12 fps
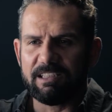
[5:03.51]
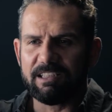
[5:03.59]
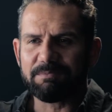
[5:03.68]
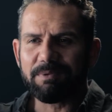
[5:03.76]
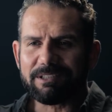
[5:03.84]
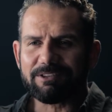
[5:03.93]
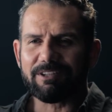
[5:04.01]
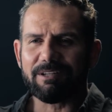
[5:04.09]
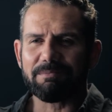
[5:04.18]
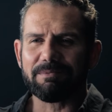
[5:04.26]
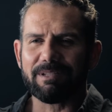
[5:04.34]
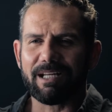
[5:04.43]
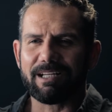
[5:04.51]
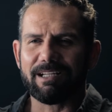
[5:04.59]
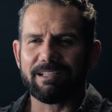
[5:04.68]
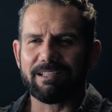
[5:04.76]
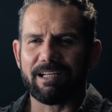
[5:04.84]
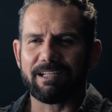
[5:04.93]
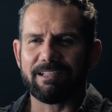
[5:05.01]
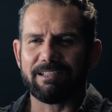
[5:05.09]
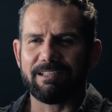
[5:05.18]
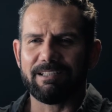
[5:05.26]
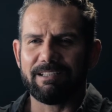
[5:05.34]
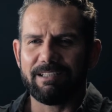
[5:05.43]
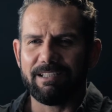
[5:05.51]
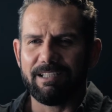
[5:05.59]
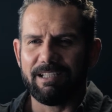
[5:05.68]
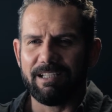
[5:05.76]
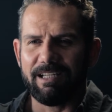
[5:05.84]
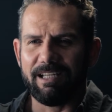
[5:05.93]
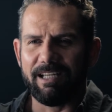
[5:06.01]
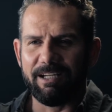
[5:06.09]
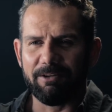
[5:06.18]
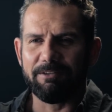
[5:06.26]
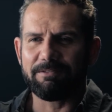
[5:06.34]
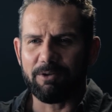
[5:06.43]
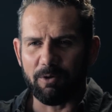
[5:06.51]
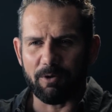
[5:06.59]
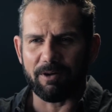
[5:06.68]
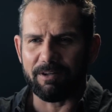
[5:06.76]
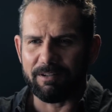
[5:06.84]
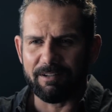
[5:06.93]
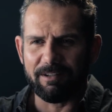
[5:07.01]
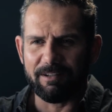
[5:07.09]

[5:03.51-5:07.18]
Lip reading: Just picture up like a ear of corn,